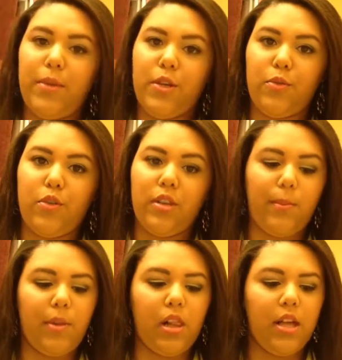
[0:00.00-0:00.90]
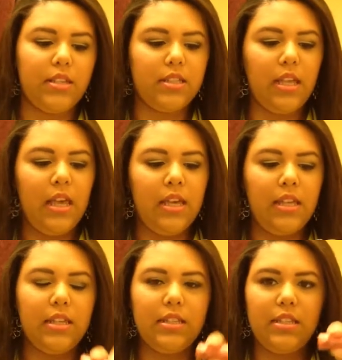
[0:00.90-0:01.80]
Mineral Lip Gloss.
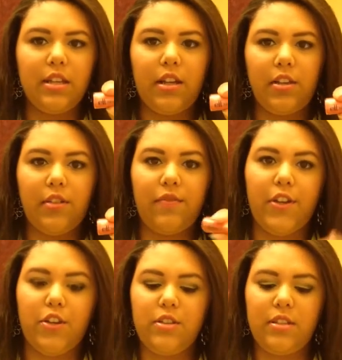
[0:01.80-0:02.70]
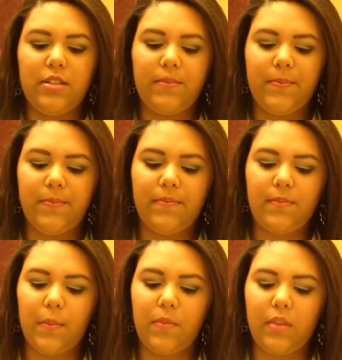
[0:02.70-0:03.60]
This is the color Fierce.
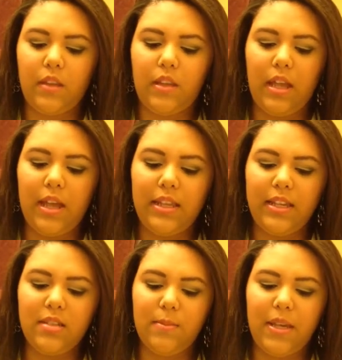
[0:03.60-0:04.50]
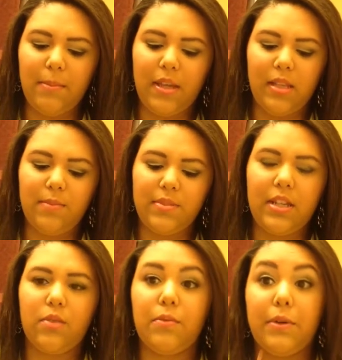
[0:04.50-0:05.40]
I like to make my lips
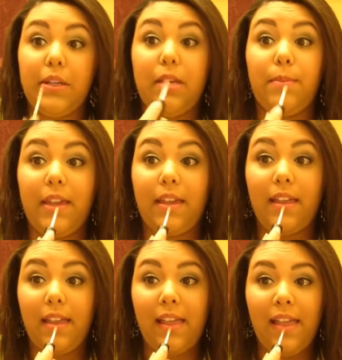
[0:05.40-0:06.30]
like really pink.